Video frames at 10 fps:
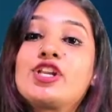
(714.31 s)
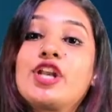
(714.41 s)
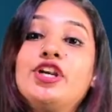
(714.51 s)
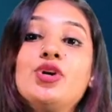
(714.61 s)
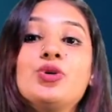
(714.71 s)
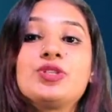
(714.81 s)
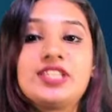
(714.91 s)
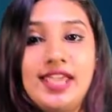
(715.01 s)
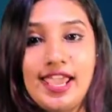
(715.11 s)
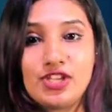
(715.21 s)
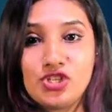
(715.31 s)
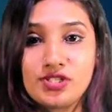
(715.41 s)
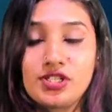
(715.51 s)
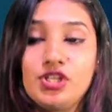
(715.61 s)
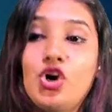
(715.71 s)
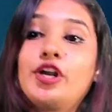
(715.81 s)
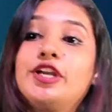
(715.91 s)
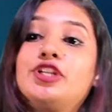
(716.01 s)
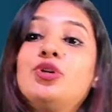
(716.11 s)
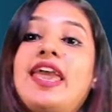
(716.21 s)
reducing agents in order
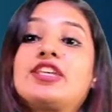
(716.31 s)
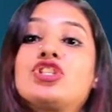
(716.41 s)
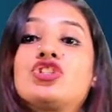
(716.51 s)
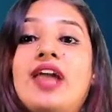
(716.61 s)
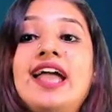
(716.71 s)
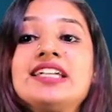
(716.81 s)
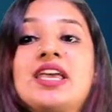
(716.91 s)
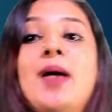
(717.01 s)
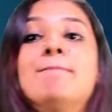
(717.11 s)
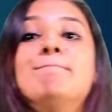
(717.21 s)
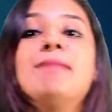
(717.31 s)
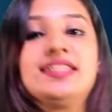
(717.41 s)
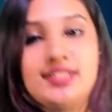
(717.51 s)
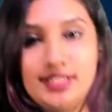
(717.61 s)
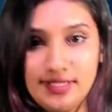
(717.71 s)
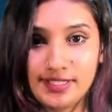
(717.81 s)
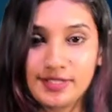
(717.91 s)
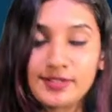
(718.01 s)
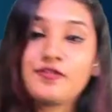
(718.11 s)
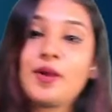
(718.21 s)
to extract metals
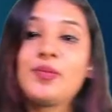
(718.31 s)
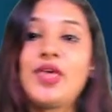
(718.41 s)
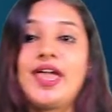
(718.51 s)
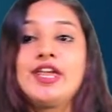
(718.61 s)
from their